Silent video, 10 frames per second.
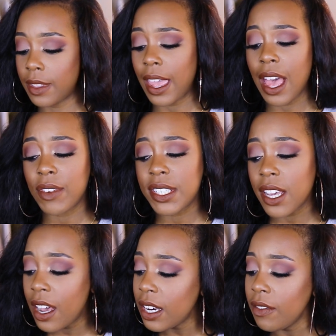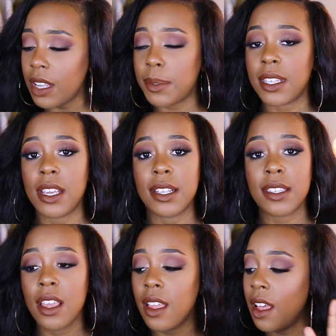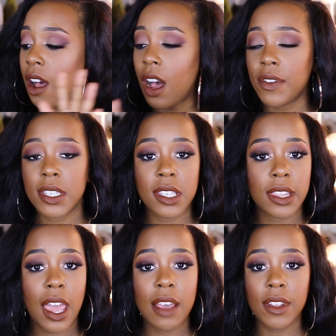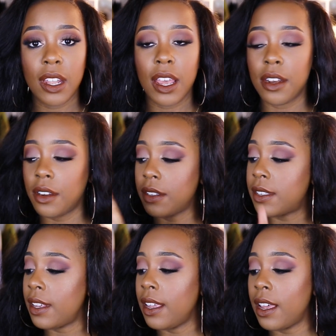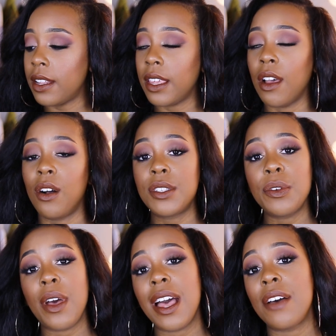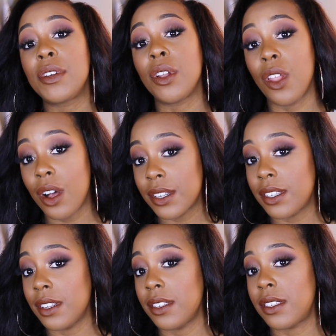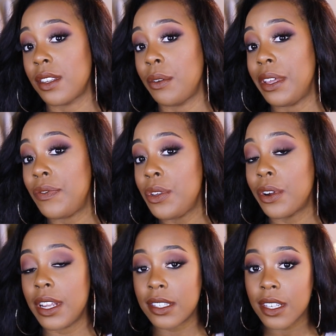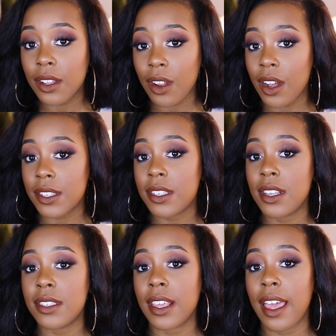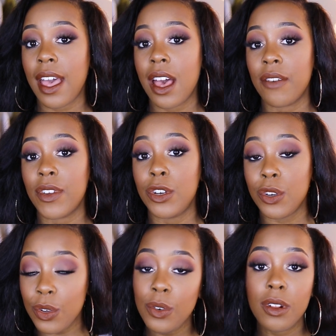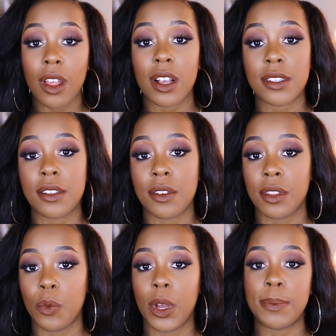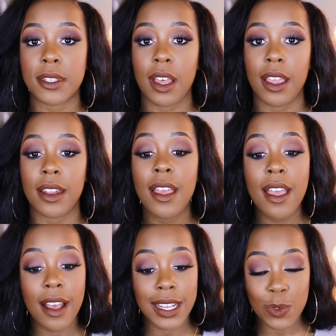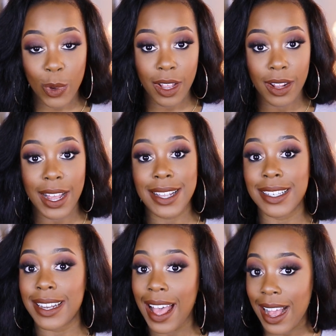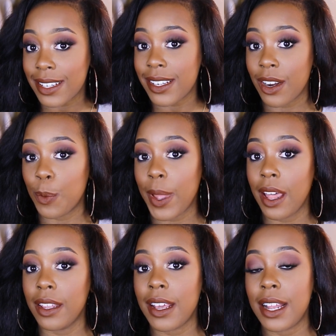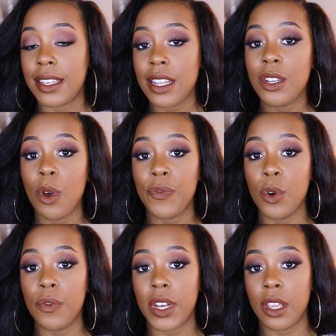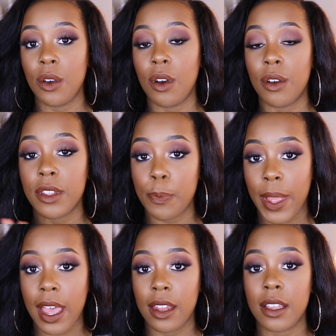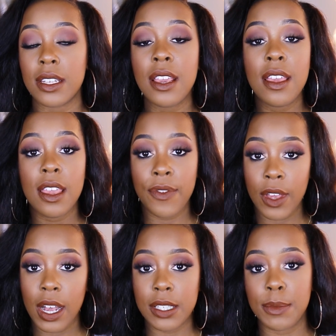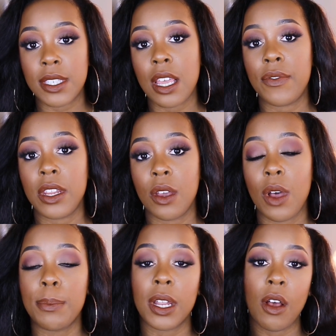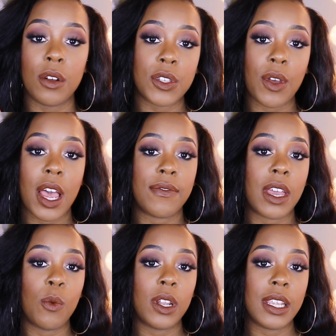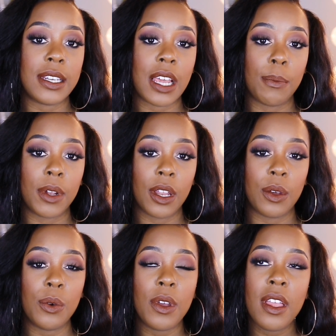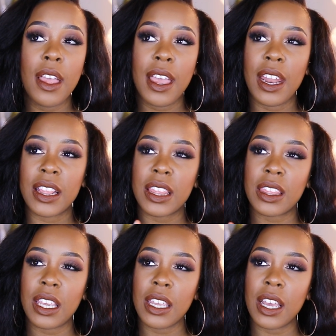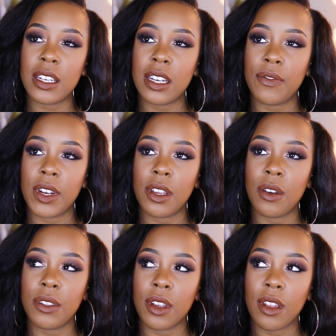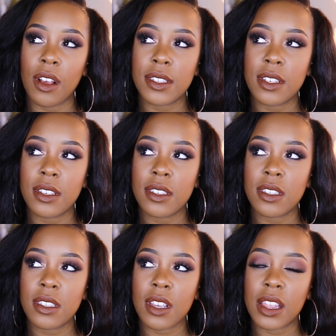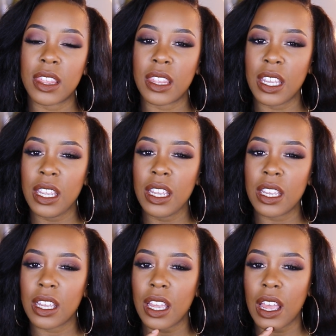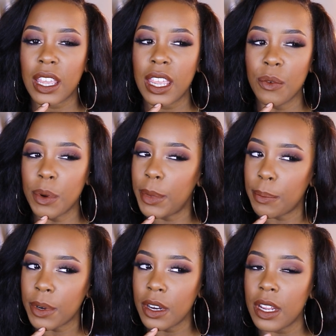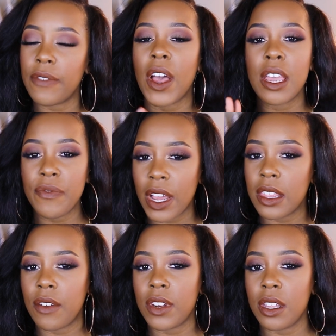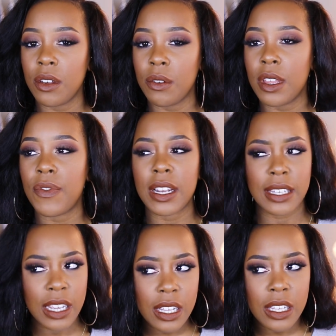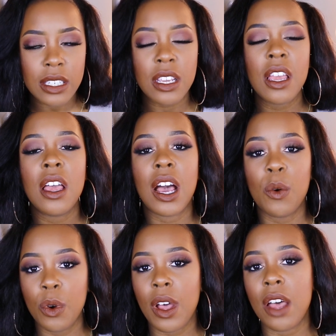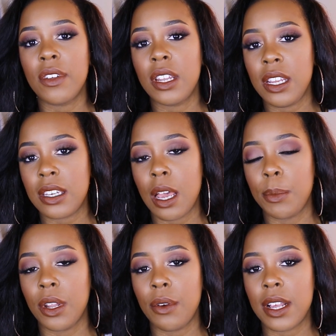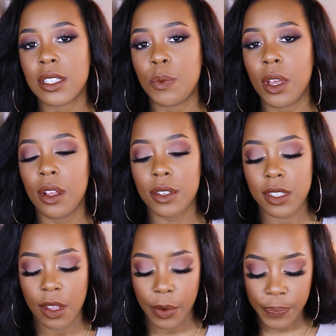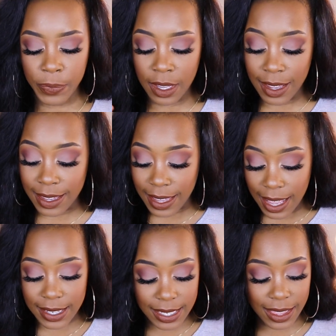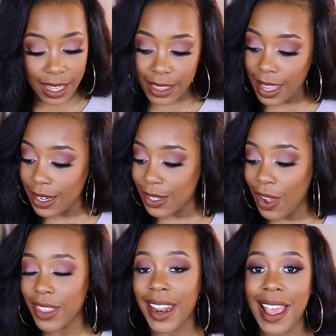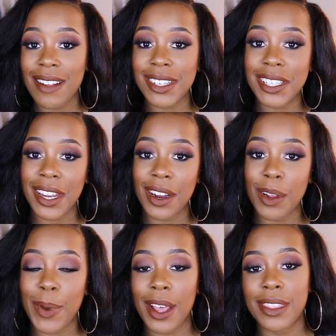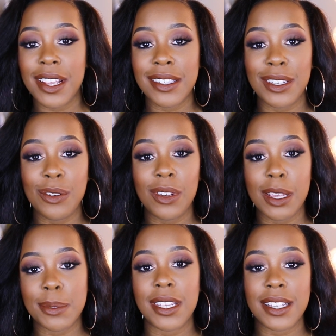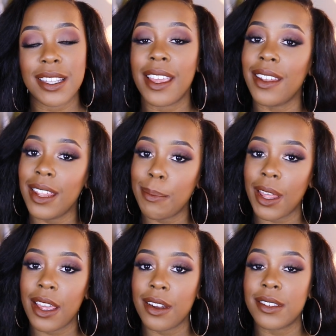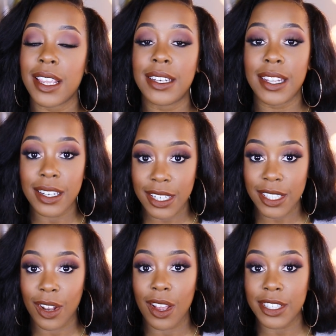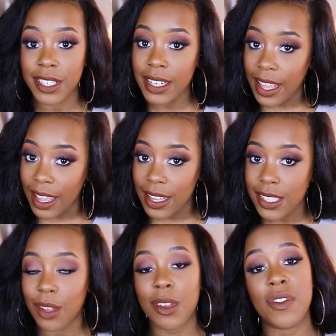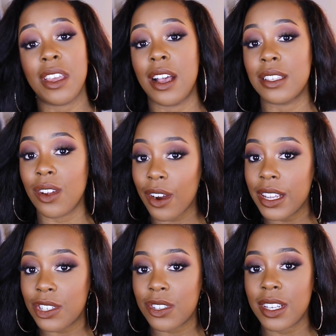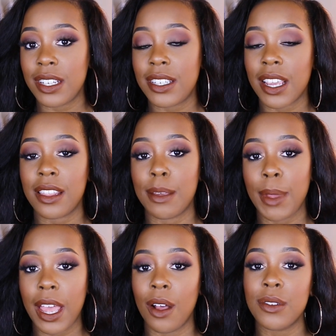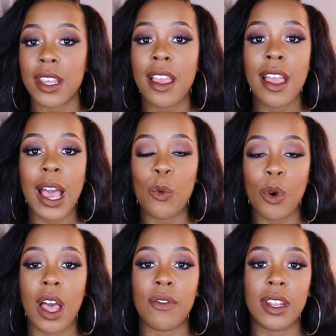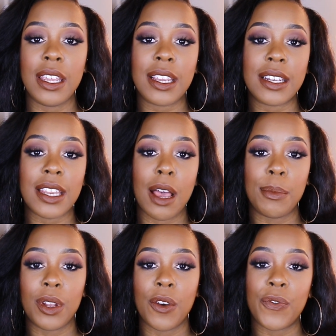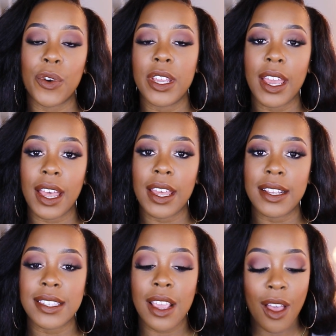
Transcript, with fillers: They have a ton of lipsticks. Obviously, they have the liners and they also have glosses. So if you are into glosses, they have nude glosses on their website as well as an eyeshadow palette. I did do a full video their palette. If you guys missed that video, I'm going to also have that one linked down below. And I think I did a video on their glosses. I think. I can't remember. If I can find that video, if I did it, I will have it linked down below as well. So yes, I think that is all that I have to share about these new lipsticks and lip liners. They did just launch today. So if you guys are interested in checking them out, I will have a link down below for you guys.